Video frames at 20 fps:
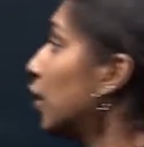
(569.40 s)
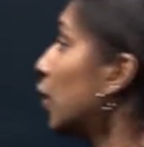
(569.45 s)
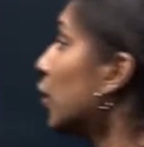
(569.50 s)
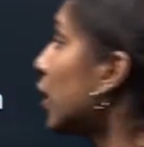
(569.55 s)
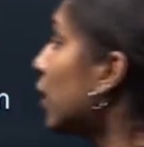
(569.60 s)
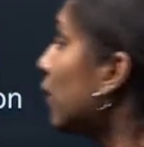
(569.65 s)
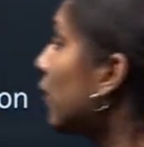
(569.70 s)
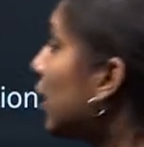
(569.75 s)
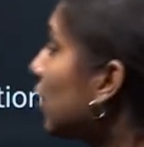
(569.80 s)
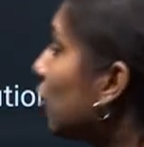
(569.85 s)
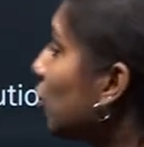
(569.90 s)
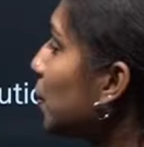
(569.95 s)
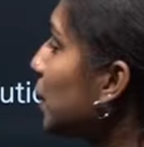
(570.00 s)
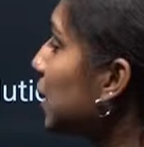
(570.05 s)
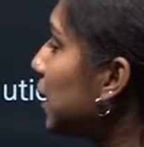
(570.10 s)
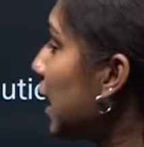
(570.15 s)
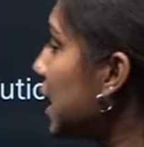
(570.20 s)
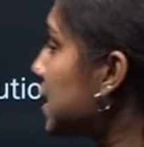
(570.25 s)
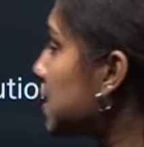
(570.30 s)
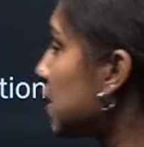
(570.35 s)
Okay, what will be the
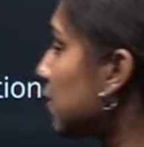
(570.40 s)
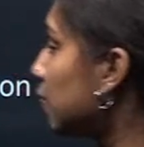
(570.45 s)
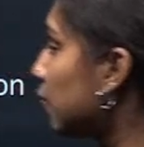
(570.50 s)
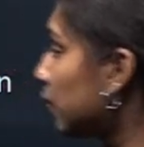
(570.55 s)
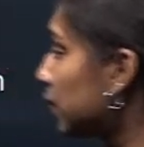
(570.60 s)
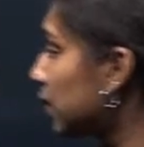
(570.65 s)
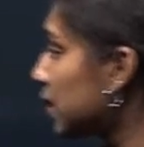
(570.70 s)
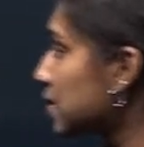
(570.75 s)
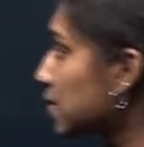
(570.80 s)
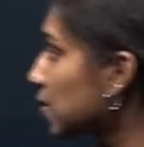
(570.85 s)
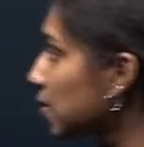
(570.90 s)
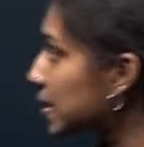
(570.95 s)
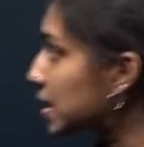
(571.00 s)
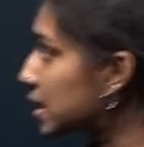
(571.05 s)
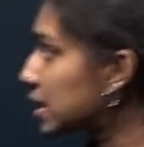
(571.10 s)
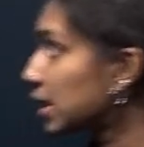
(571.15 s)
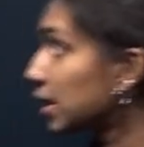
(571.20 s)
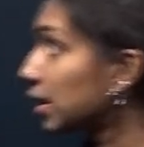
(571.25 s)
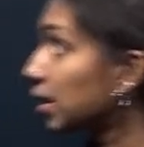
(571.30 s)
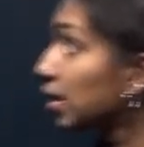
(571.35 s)
answer for this
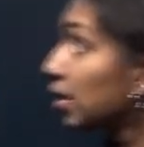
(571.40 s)
question?